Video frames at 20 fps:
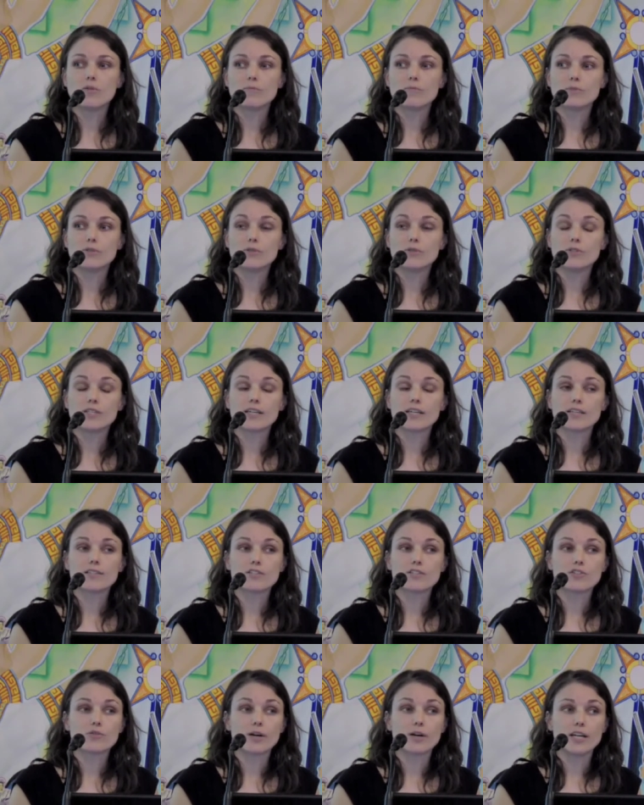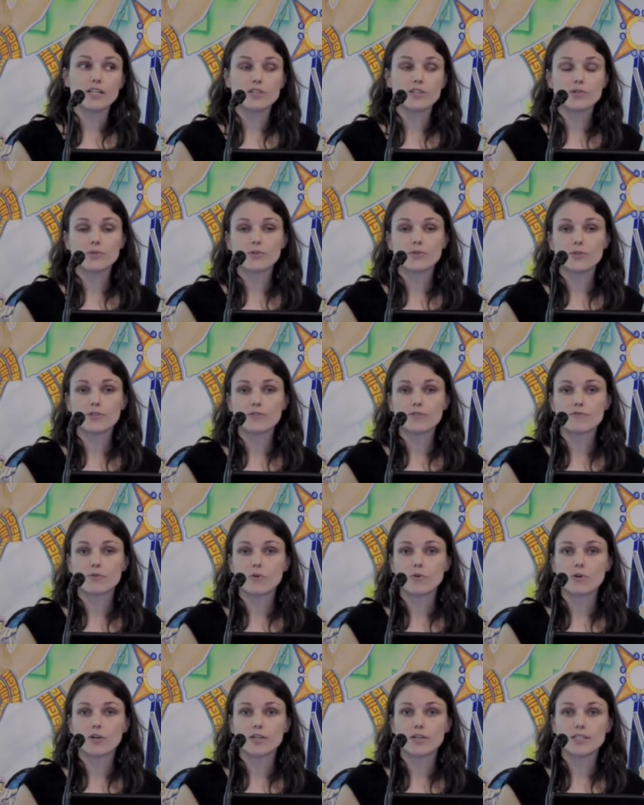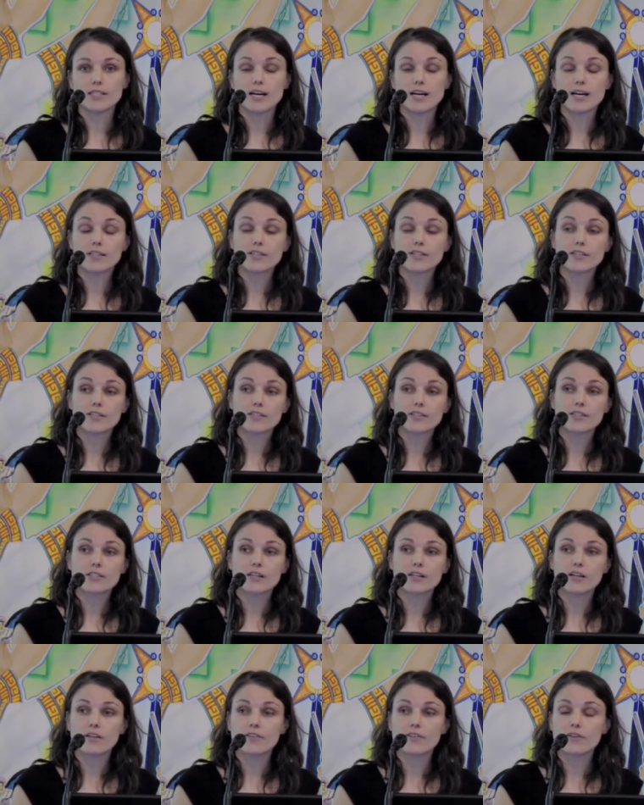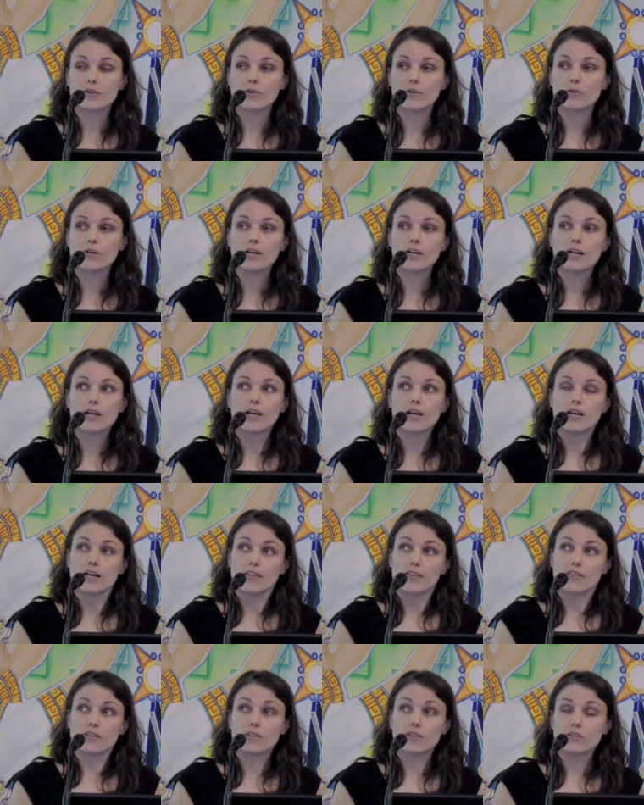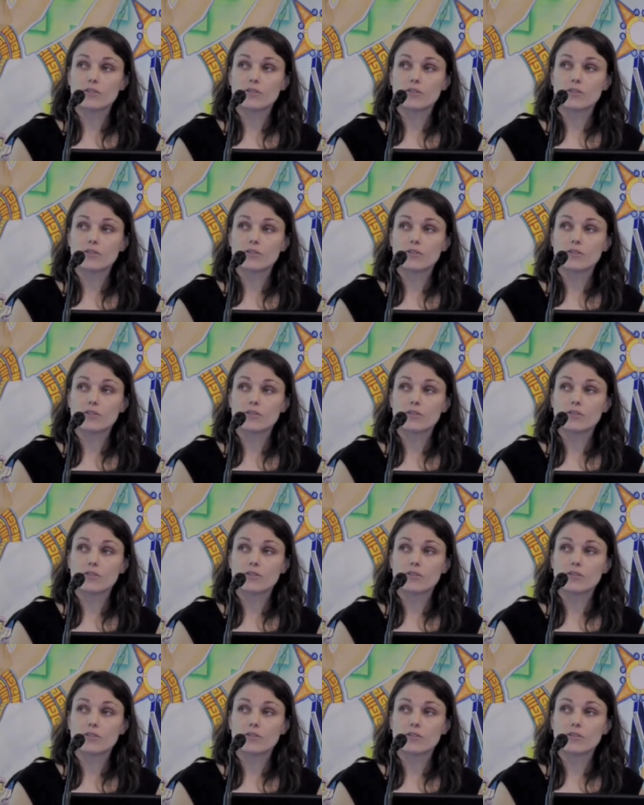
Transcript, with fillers: used as training tools for doctors, although the good